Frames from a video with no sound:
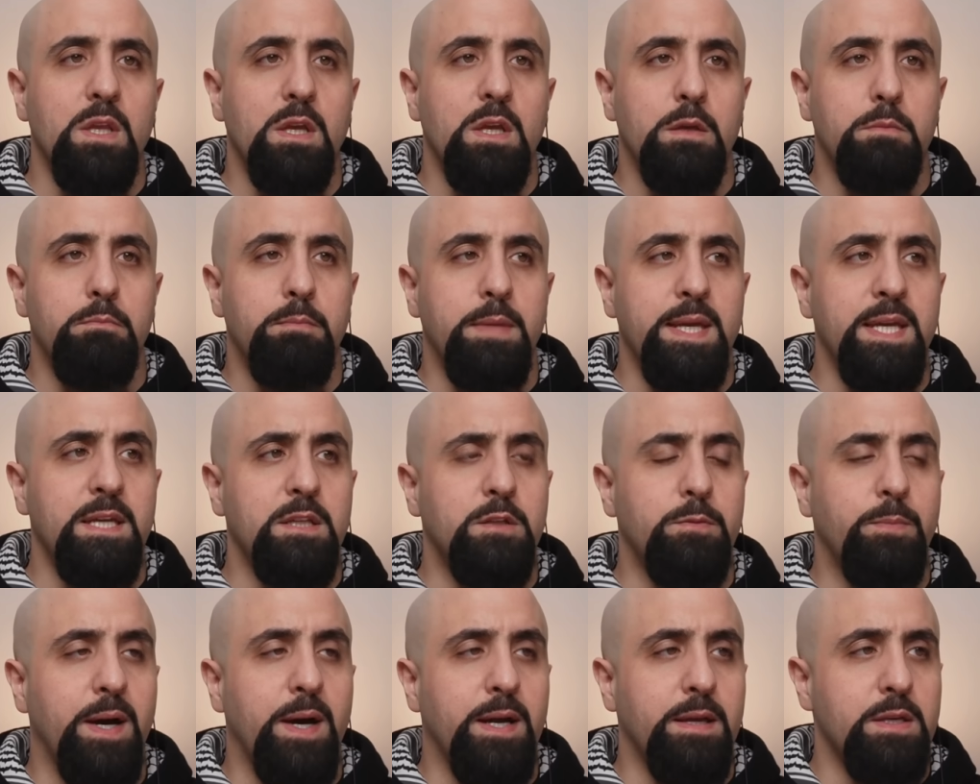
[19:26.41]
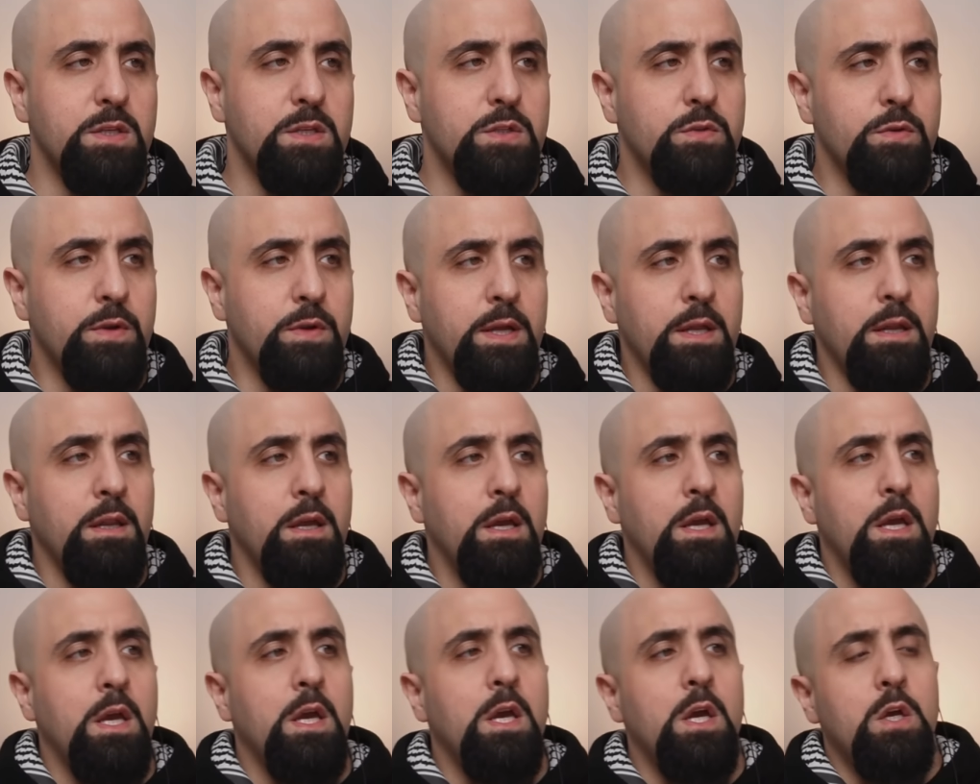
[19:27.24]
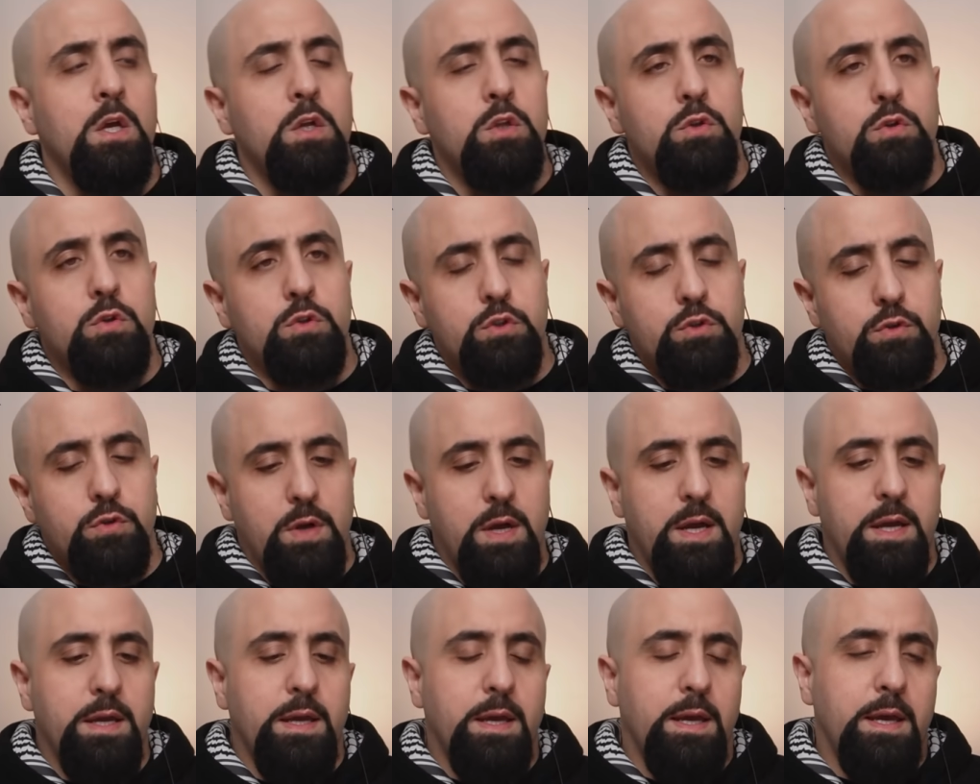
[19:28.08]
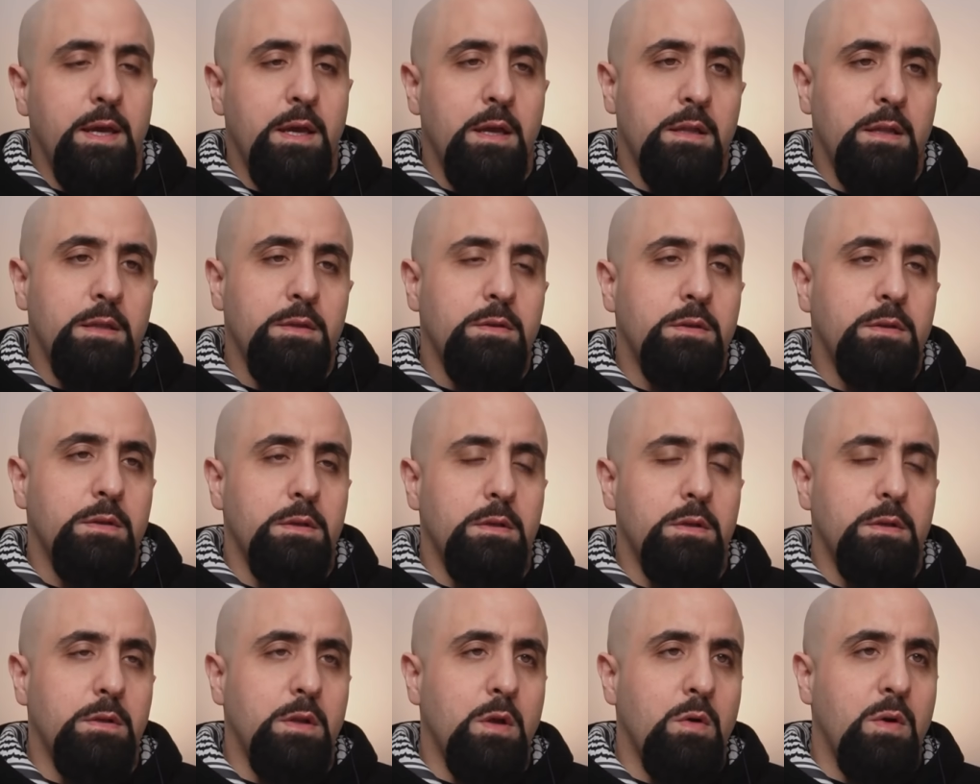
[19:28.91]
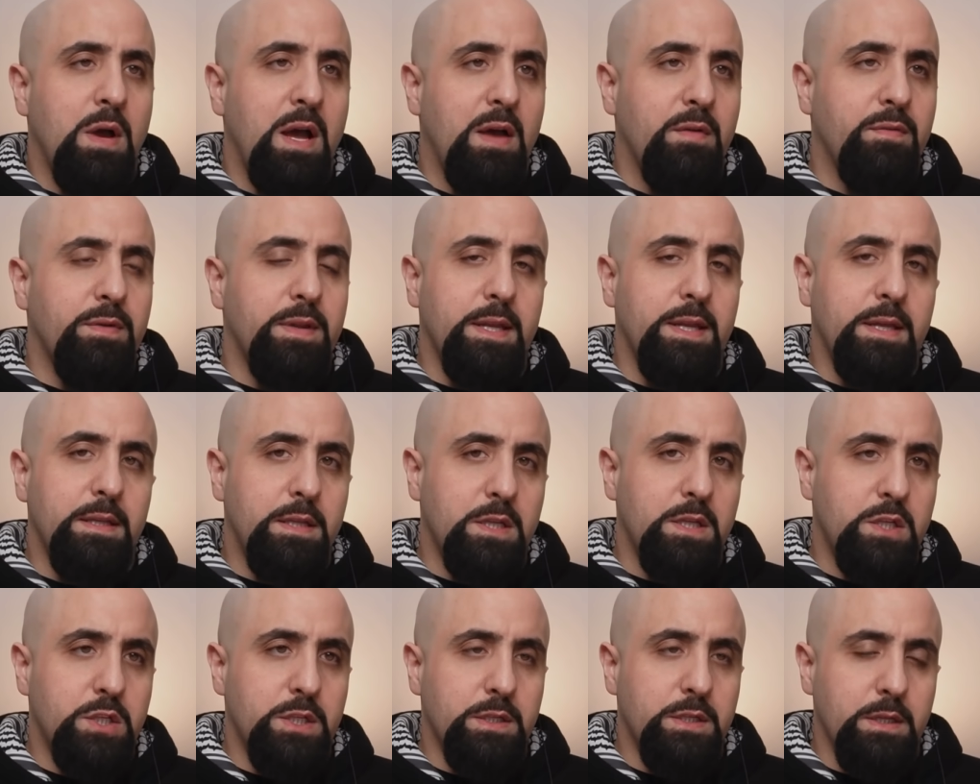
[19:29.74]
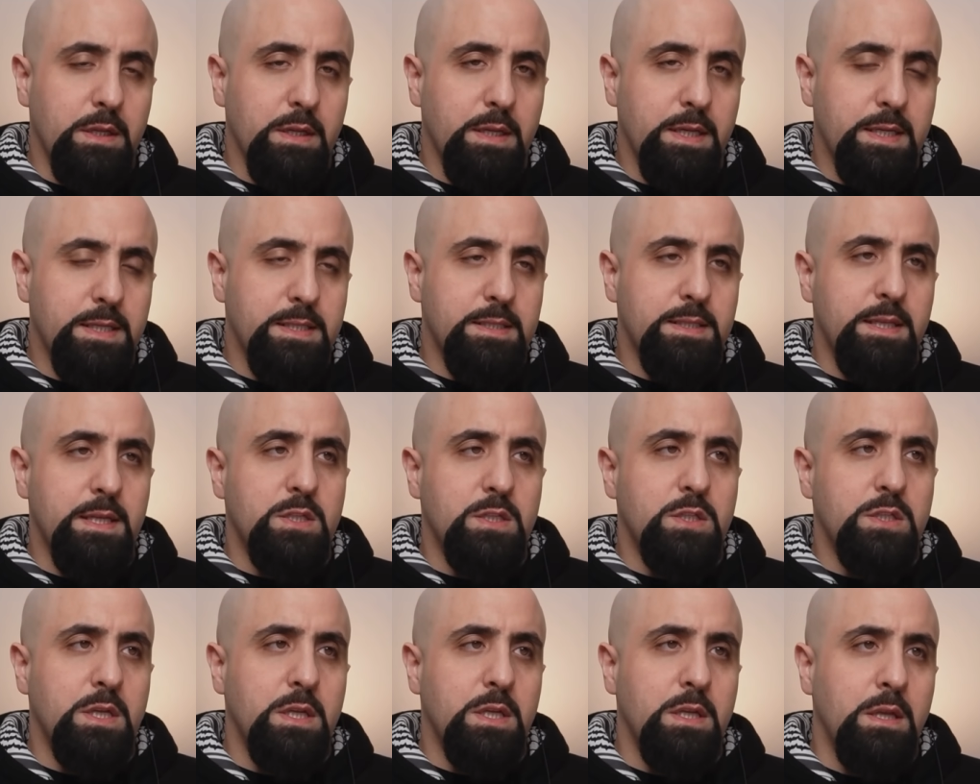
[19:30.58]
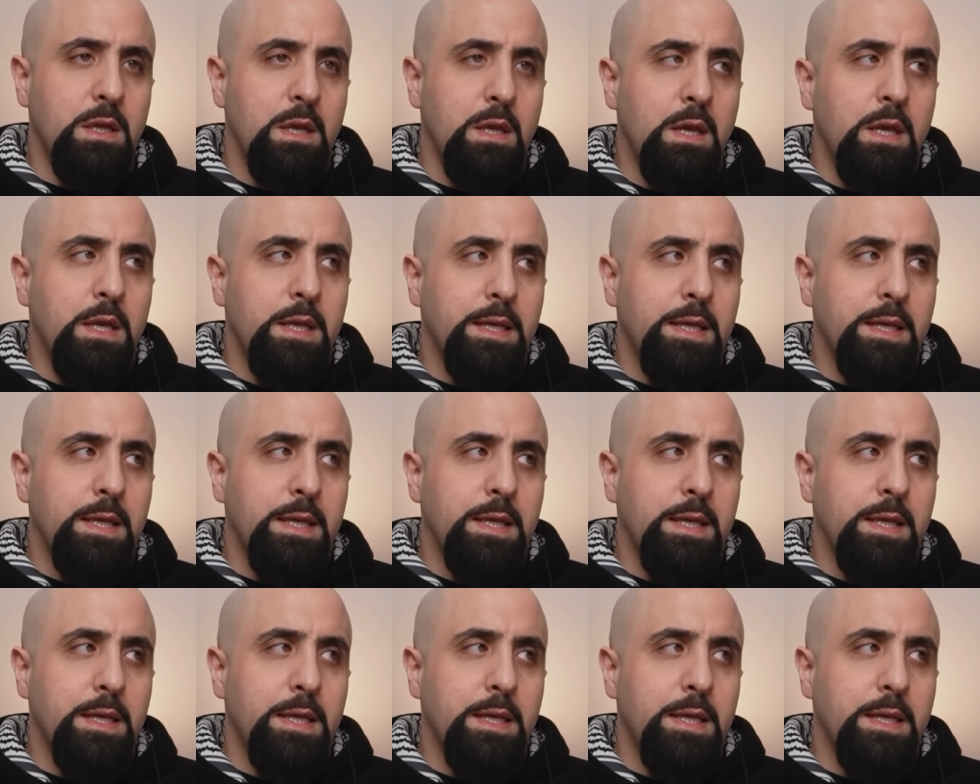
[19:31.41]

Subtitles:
made by Israel to try and, have an additional extension.